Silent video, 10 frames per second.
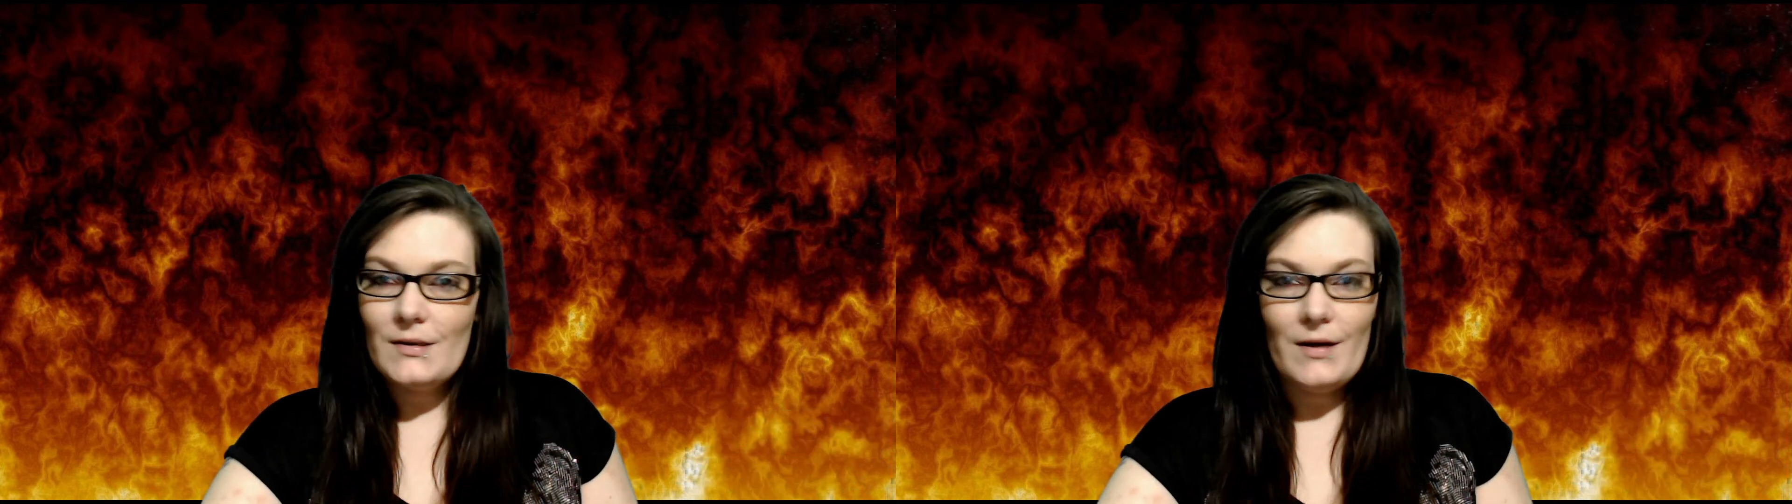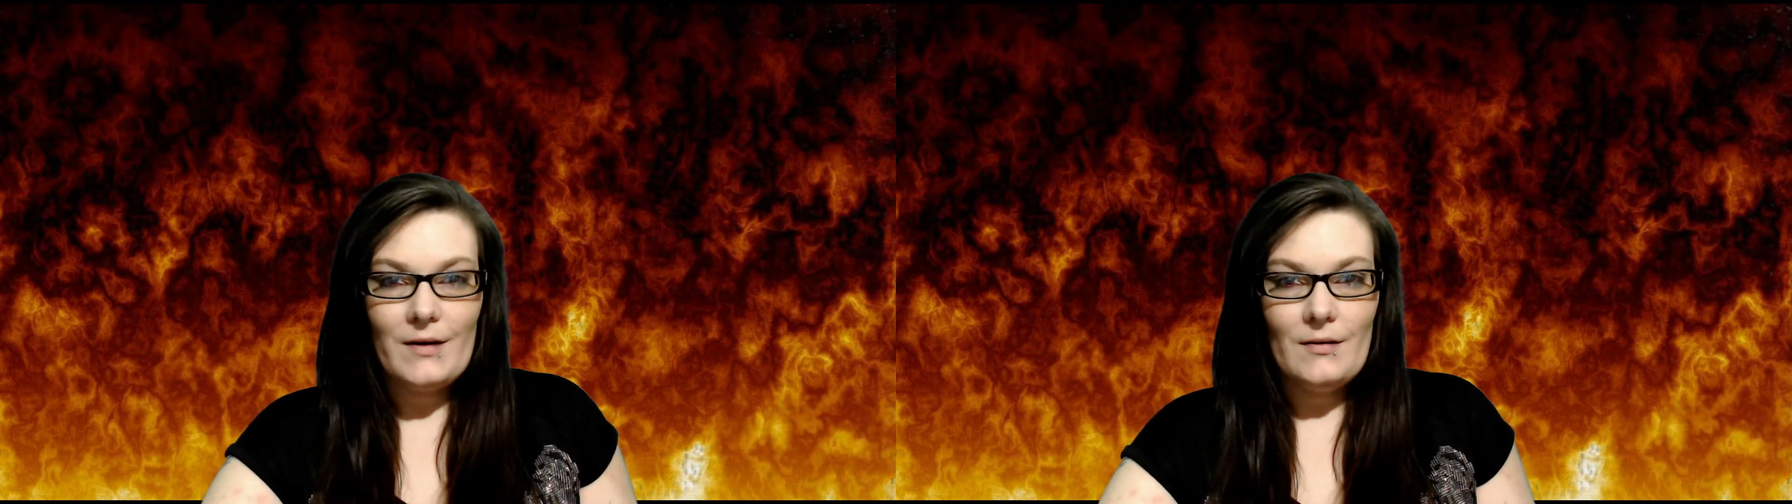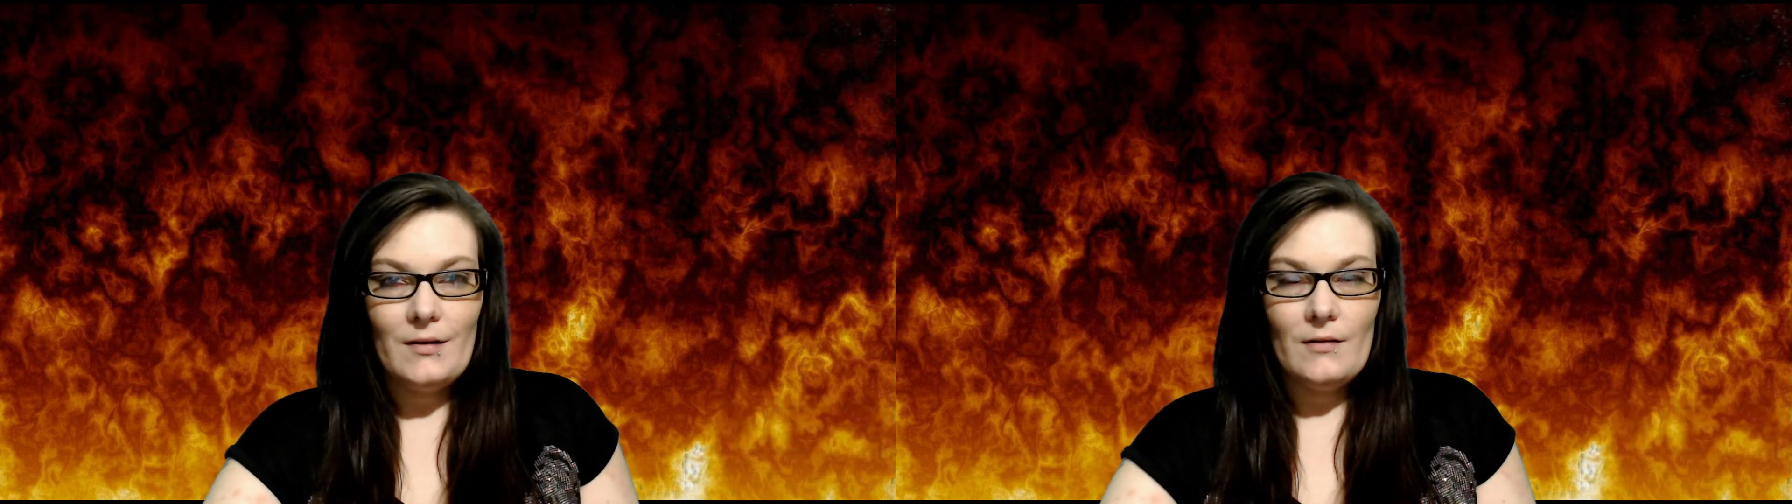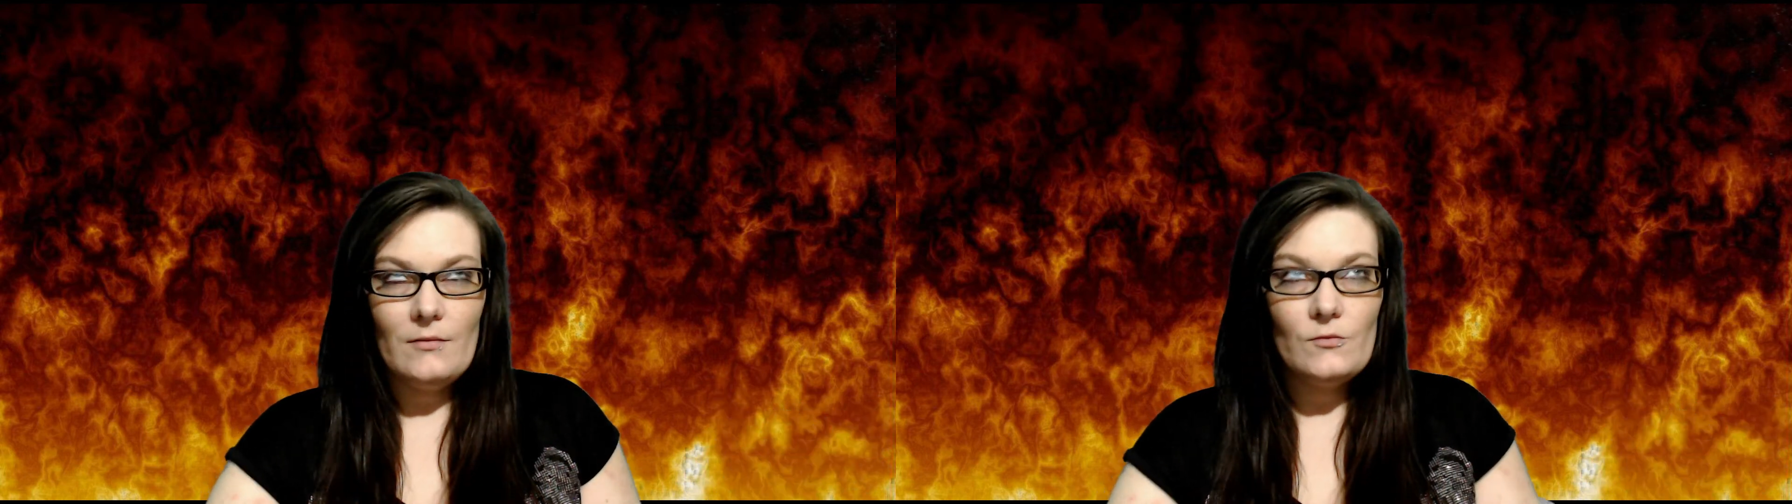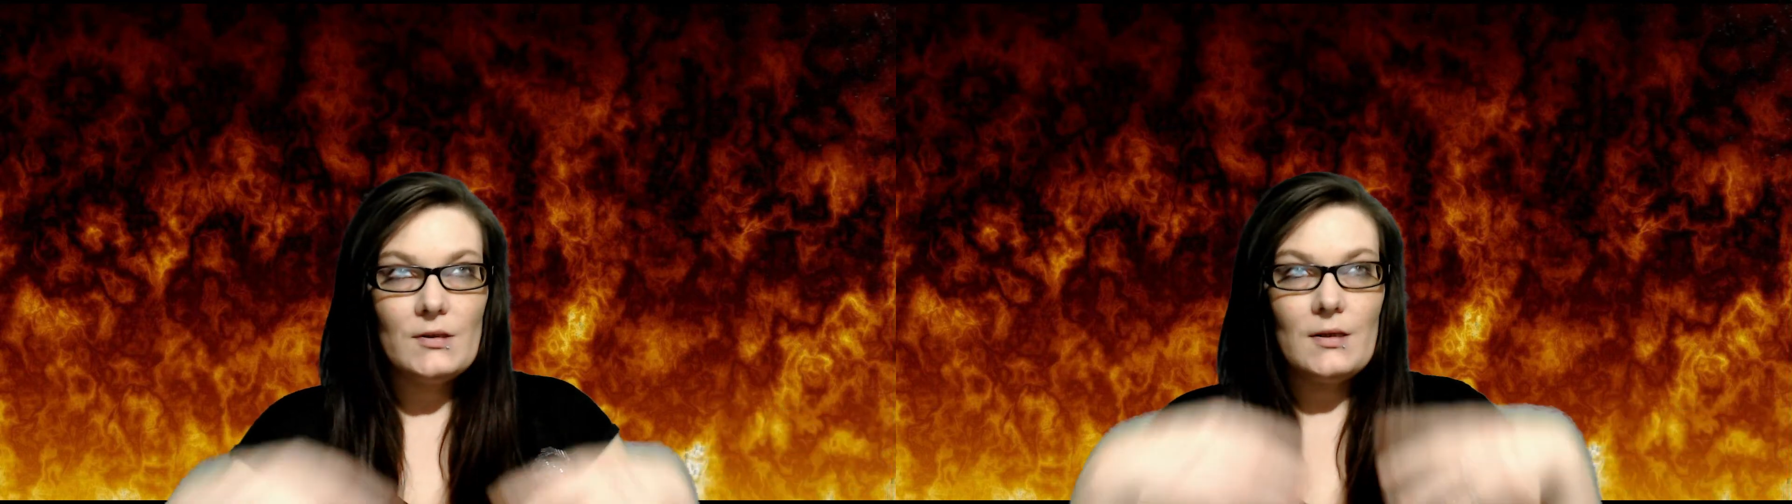
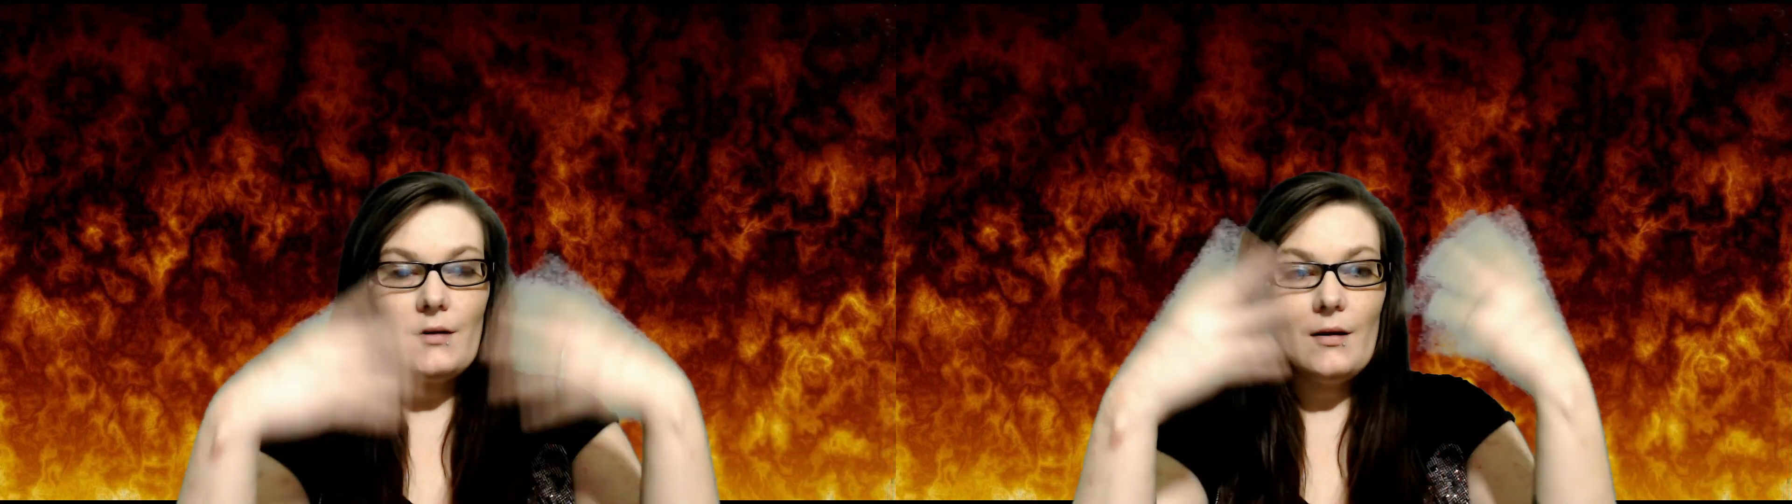lightlings, and